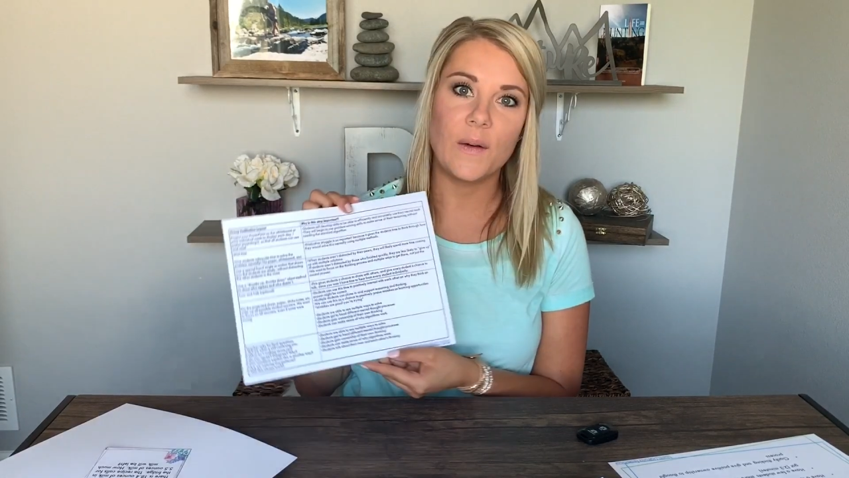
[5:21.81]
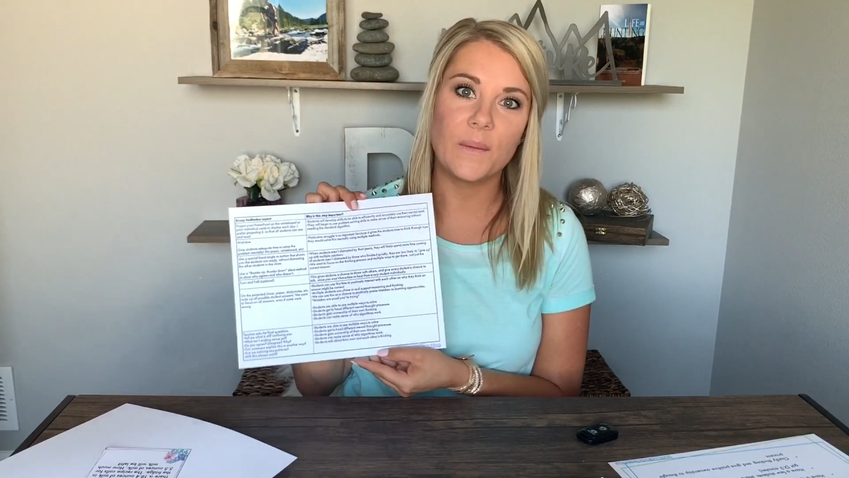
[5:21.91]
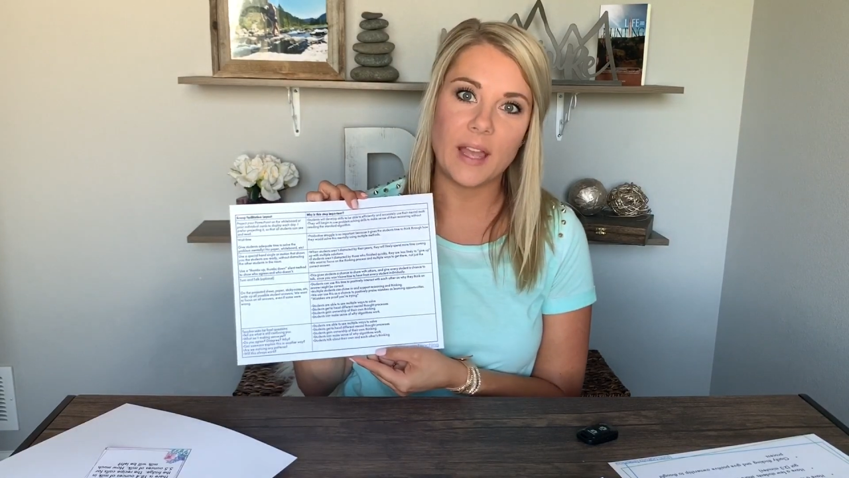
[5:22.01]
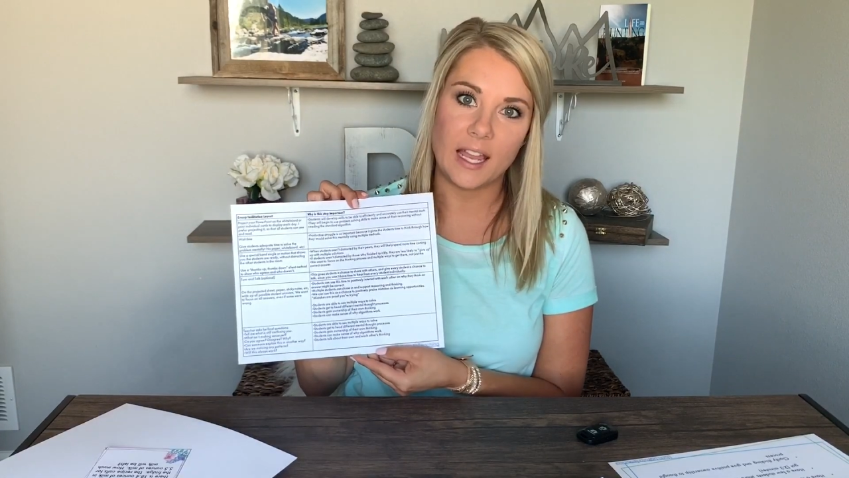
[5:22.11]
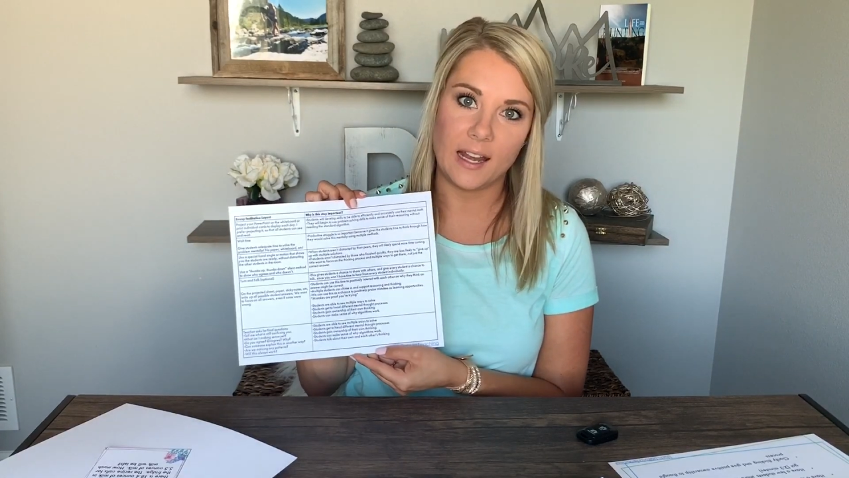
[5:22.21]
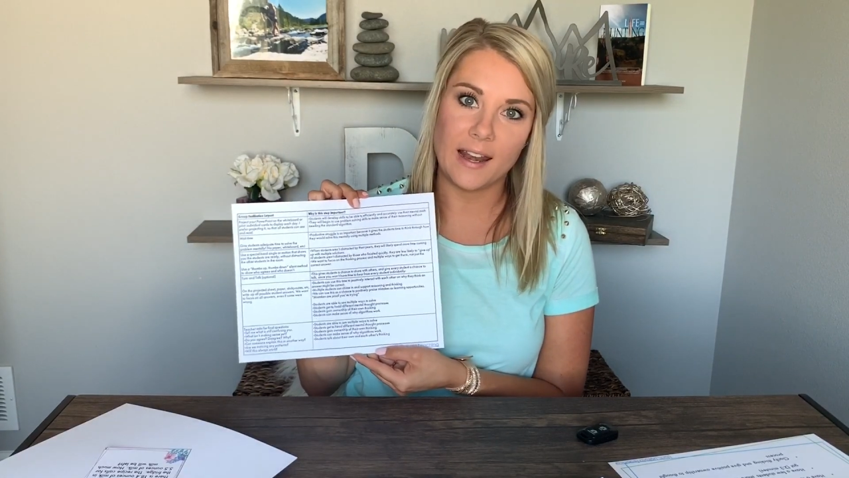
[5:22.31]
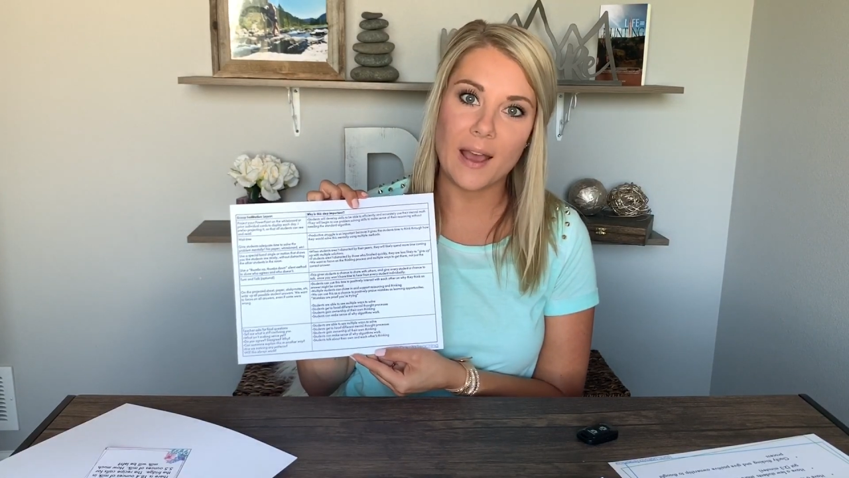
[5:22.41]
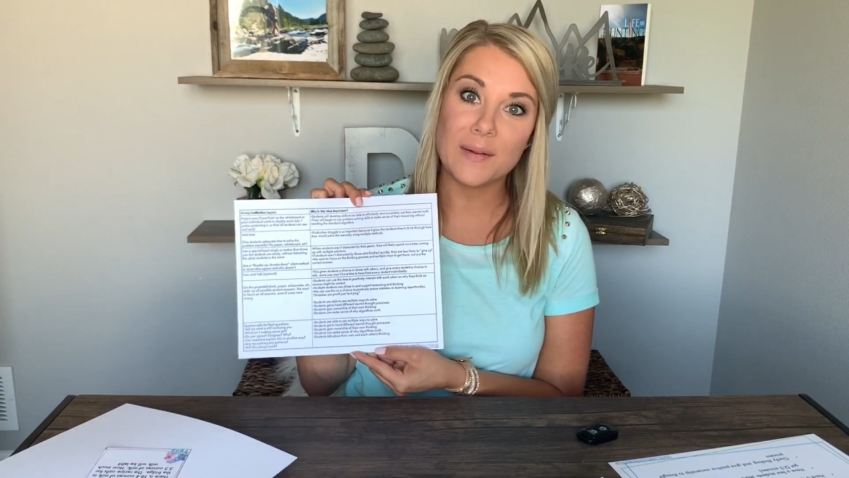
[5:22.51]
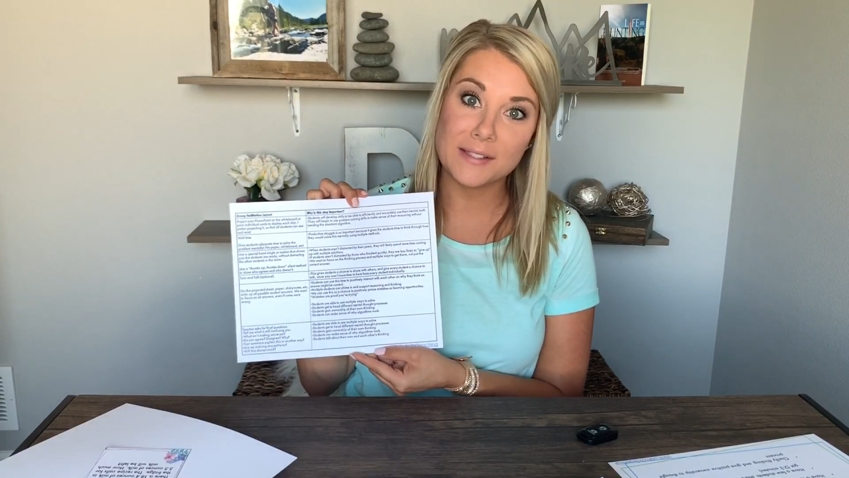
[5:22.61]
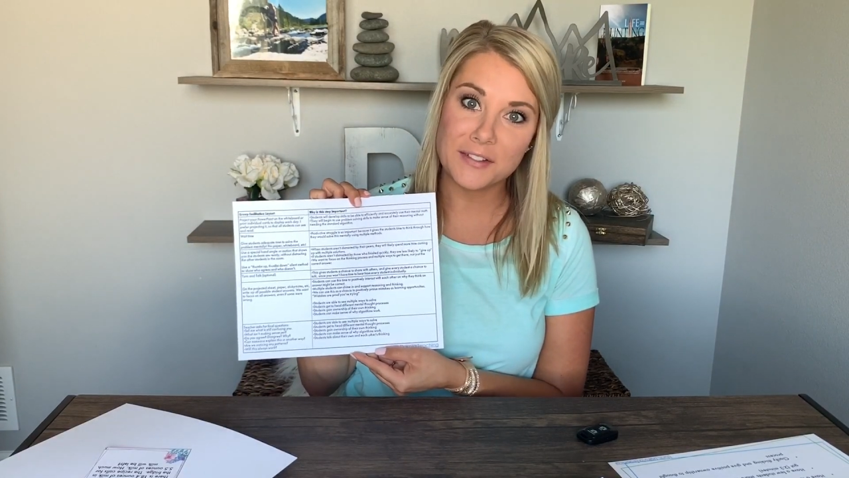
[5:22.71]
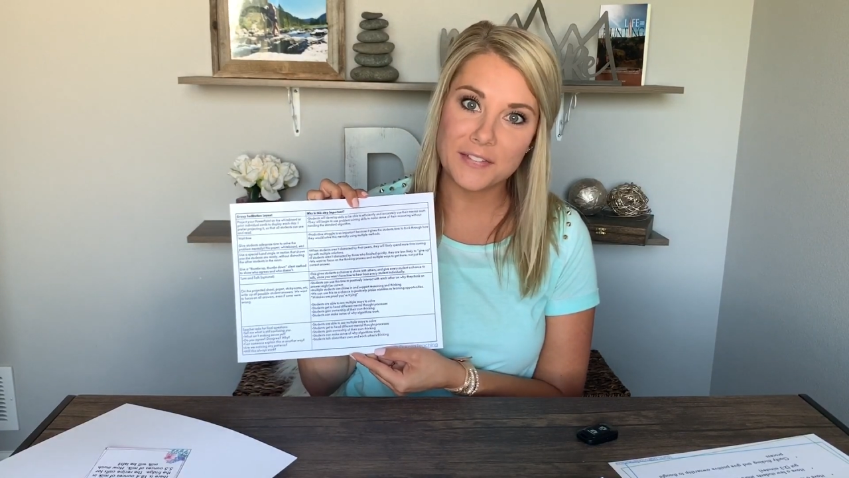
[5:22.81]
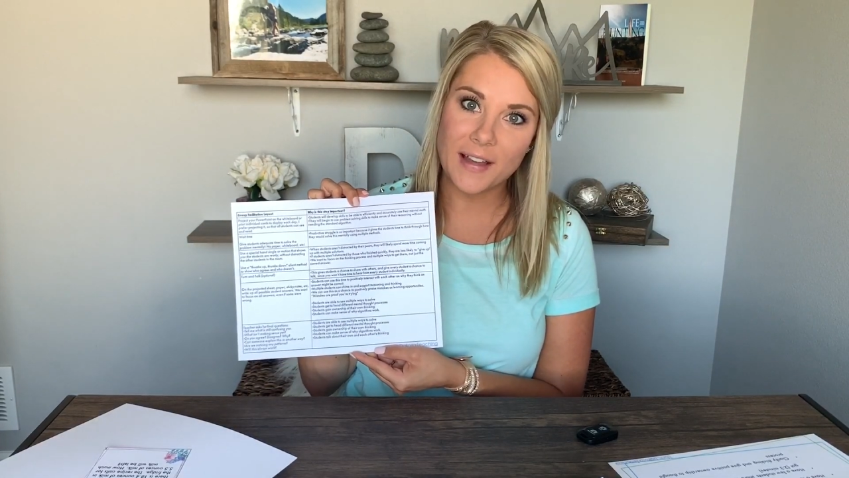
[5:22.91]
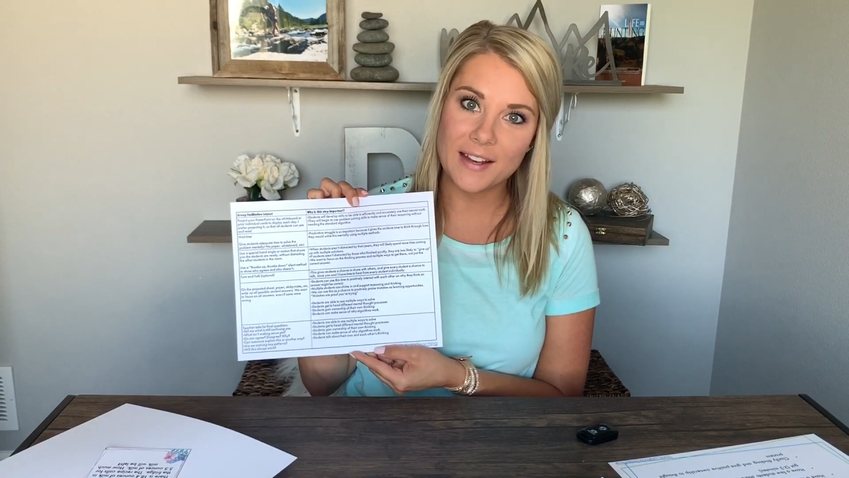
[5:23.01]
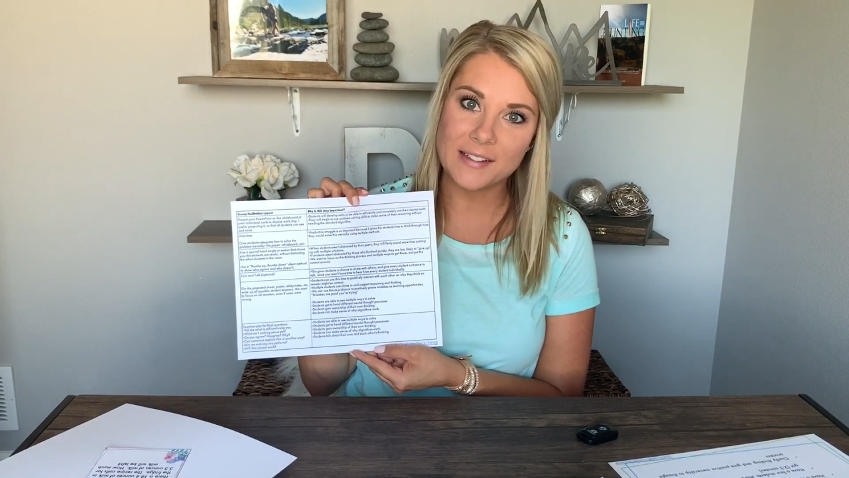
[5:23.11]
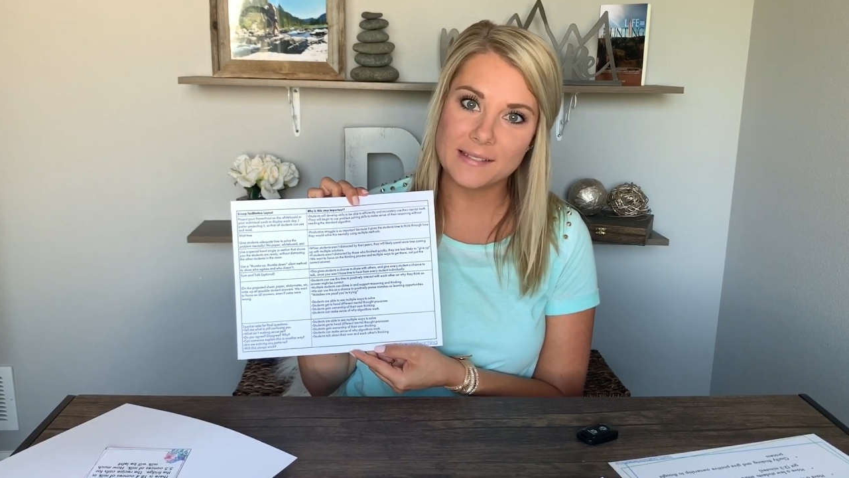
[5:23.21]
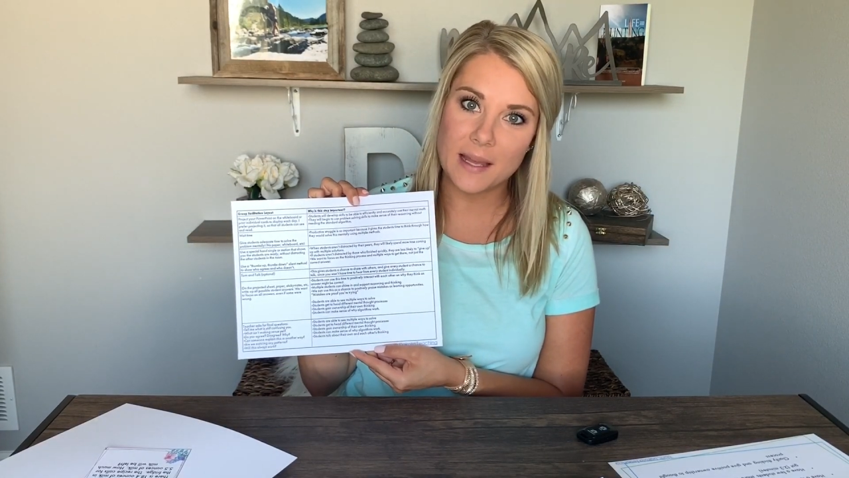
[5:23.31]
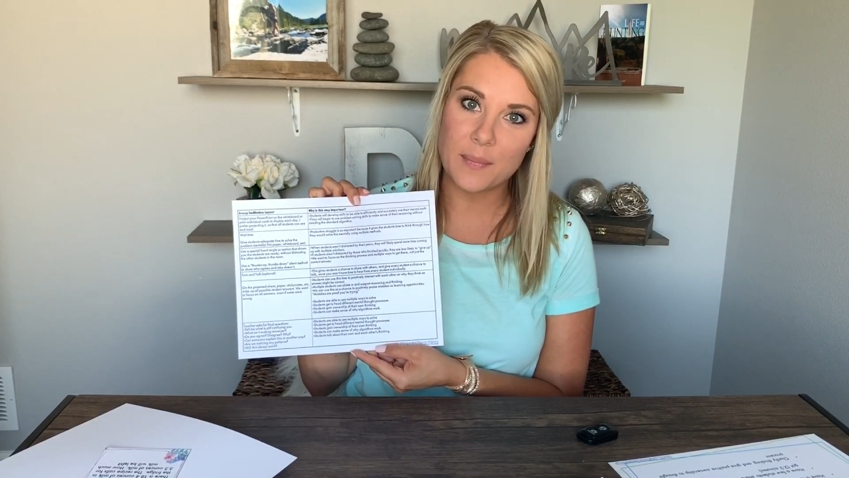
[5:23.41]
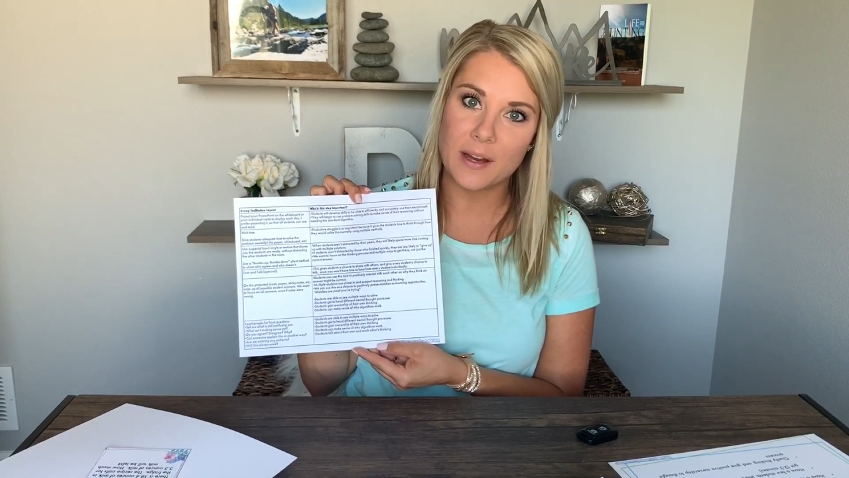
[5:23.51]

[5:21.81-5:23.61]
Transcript: Okay, now is the final step